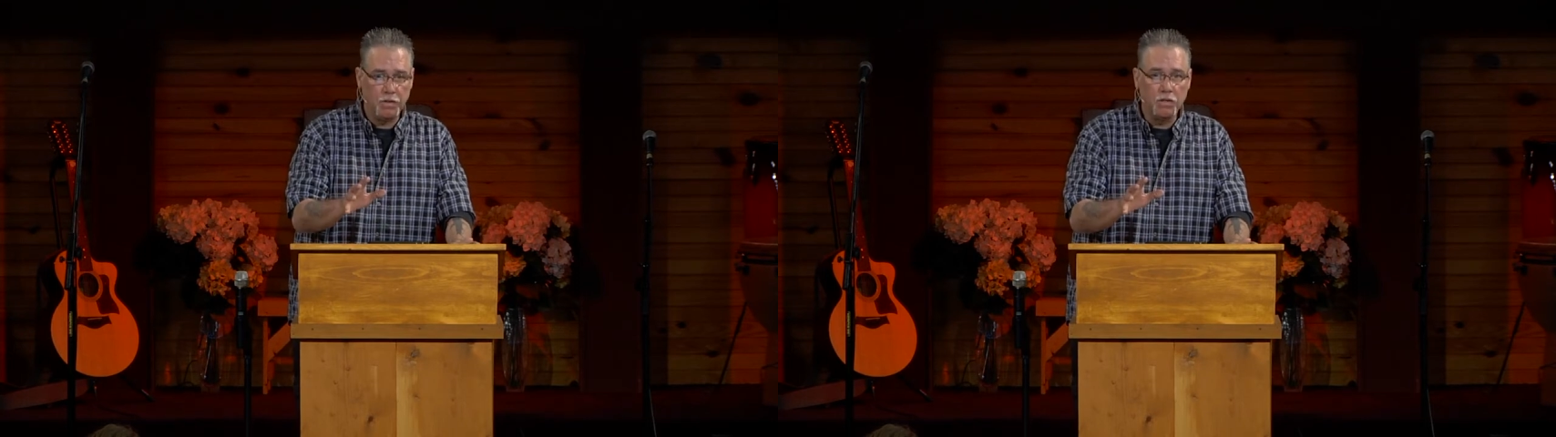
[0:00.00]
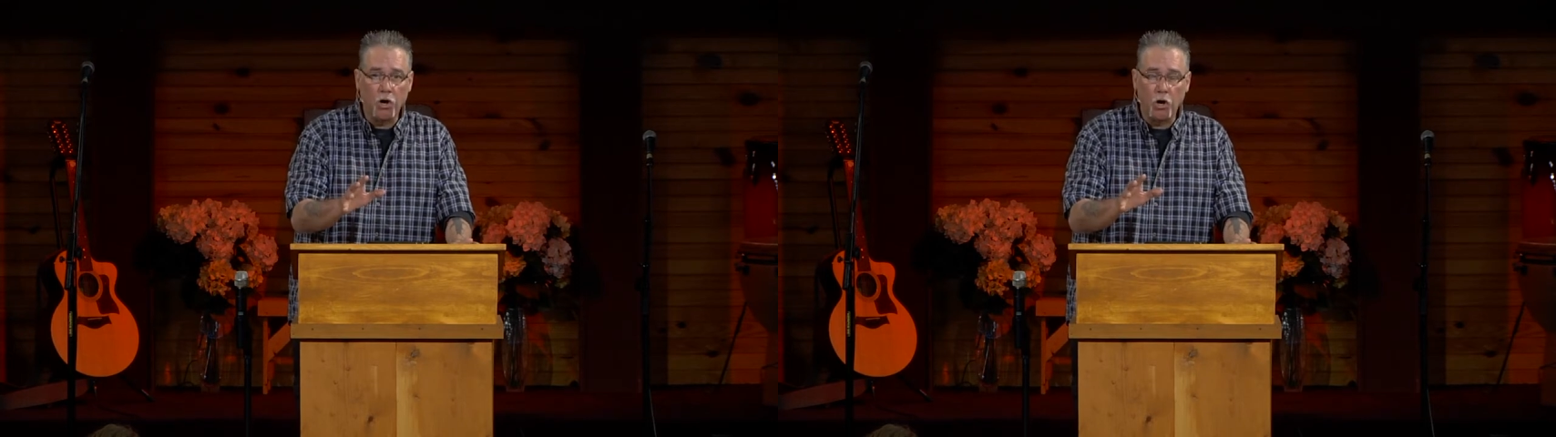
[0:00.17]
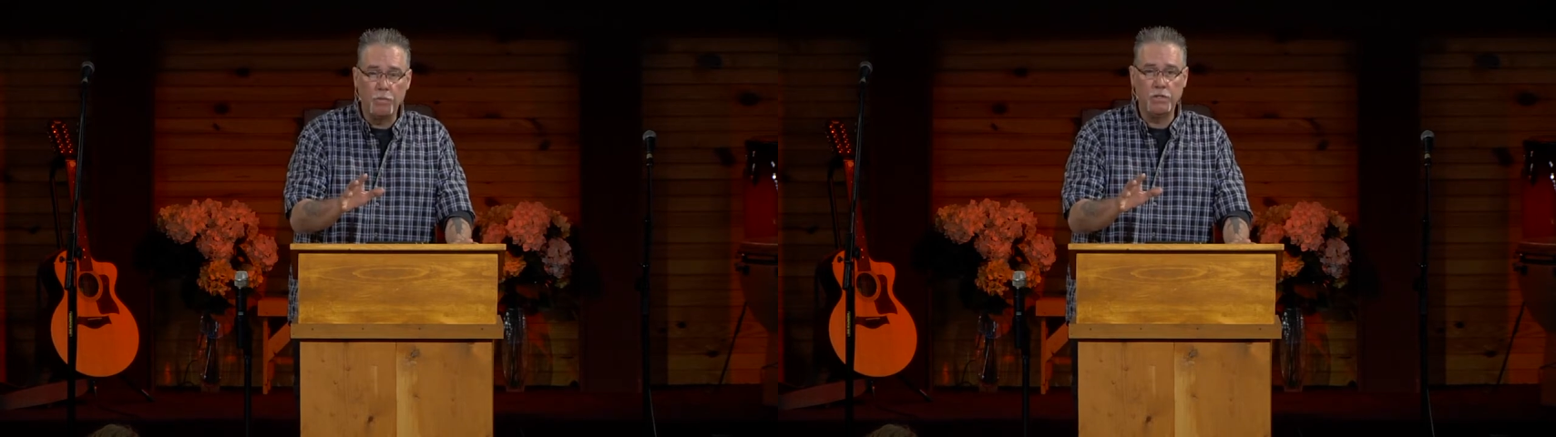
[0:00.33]

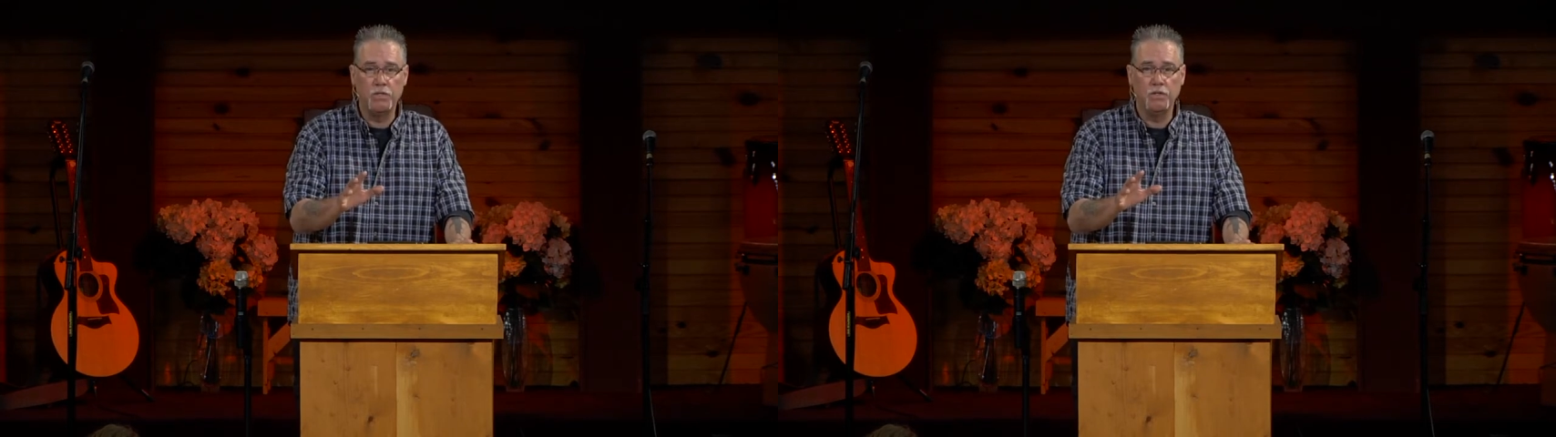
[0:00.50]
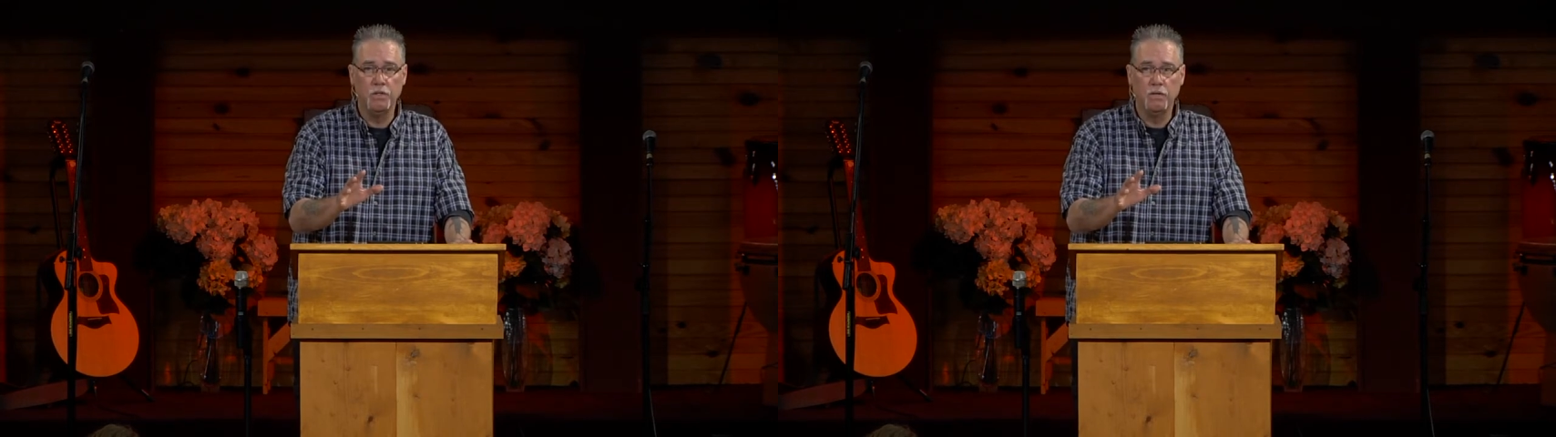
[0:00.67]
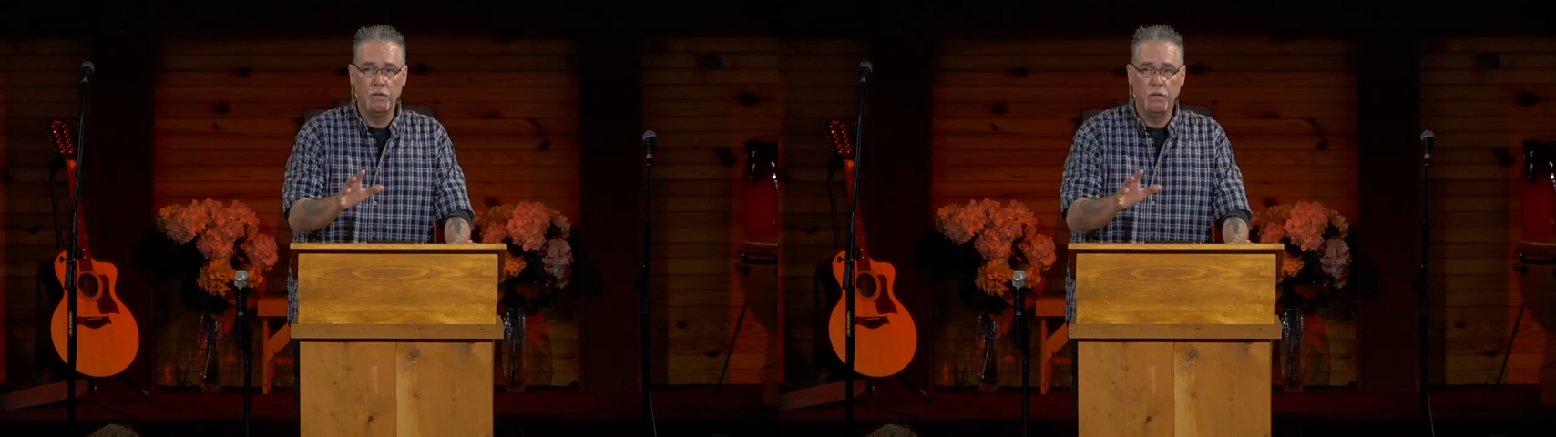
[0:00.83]
garbage
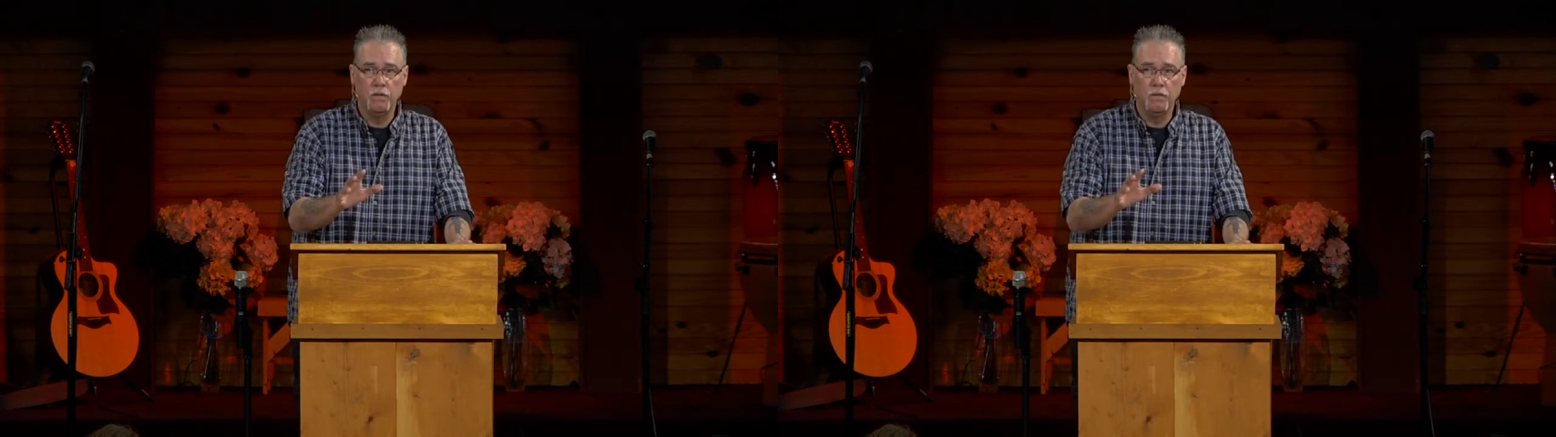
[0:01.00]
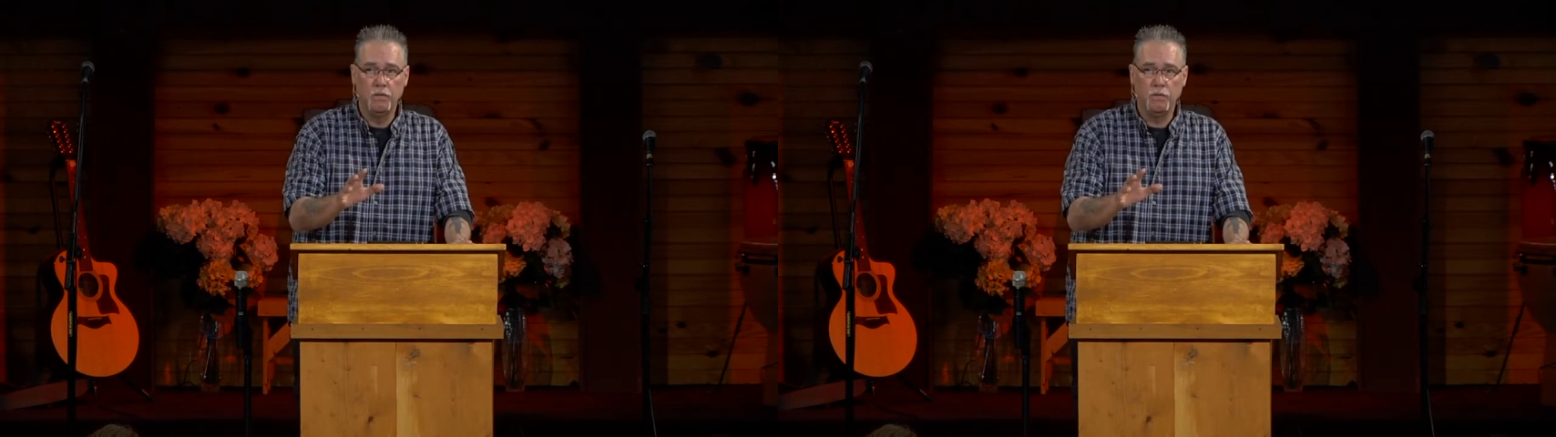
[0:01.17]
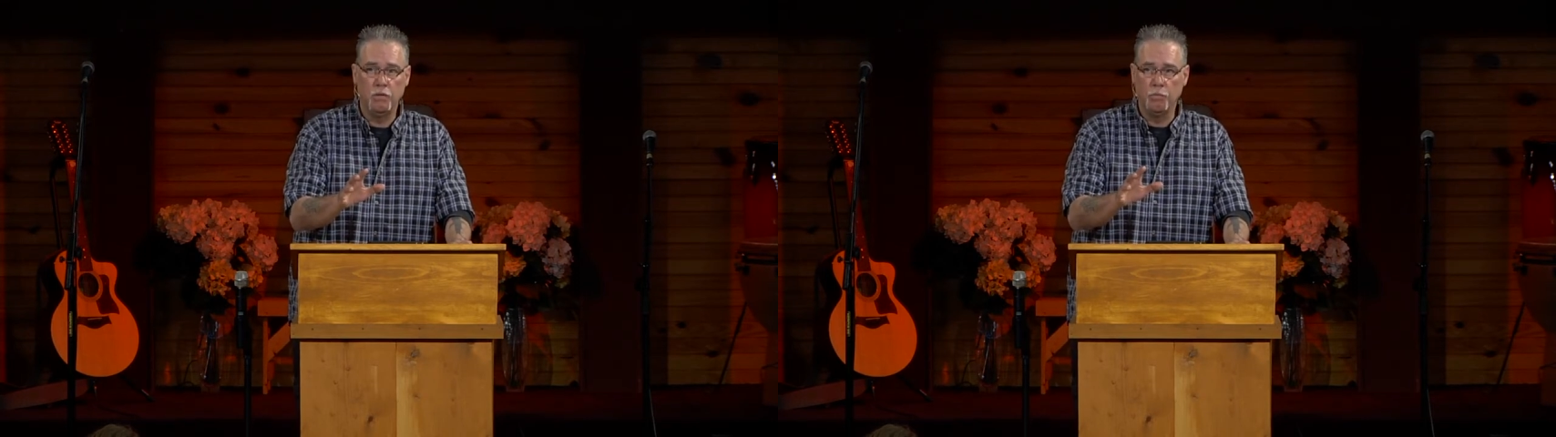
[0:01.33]

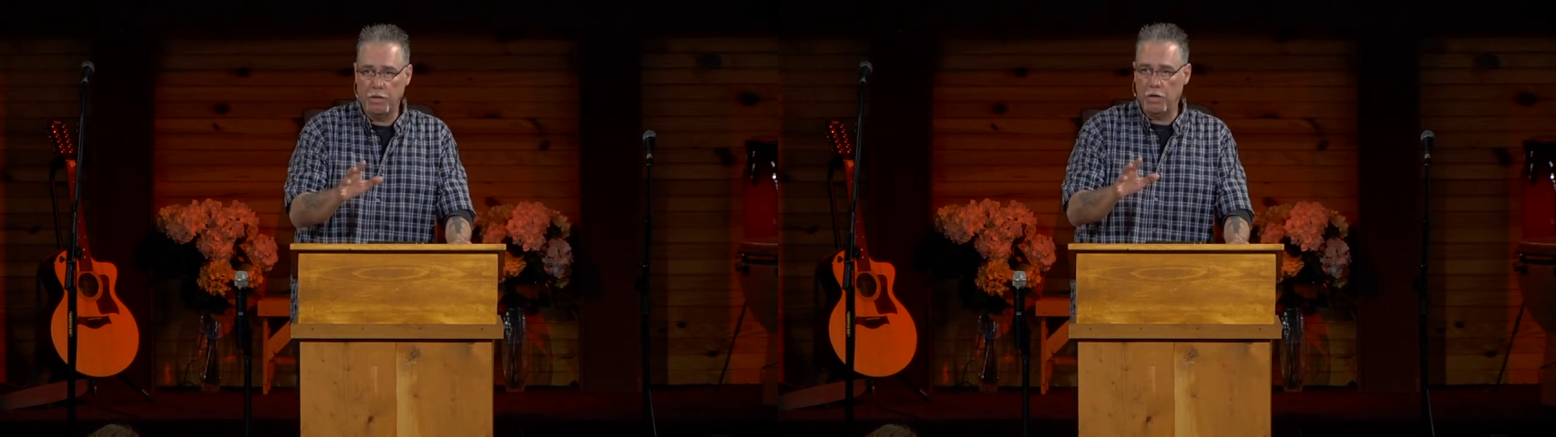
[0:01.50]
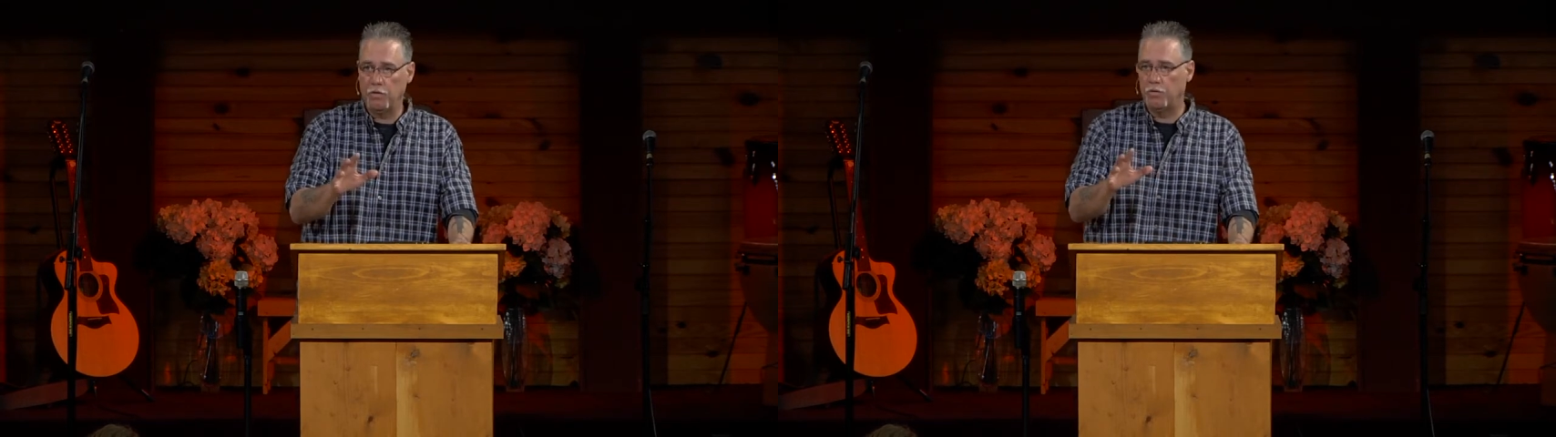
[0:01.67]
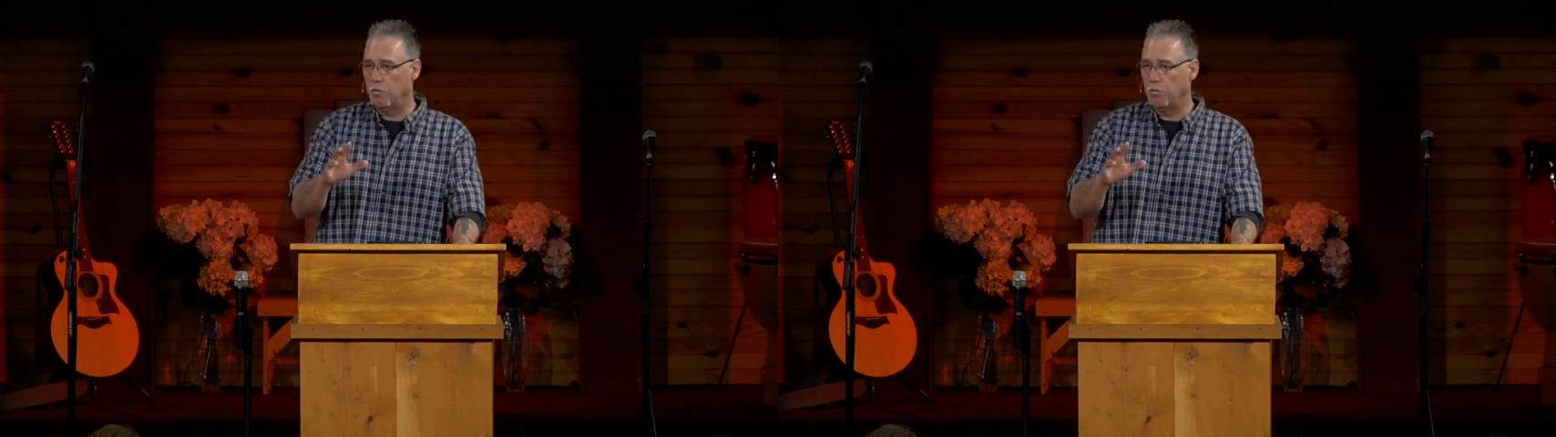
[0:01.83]
compared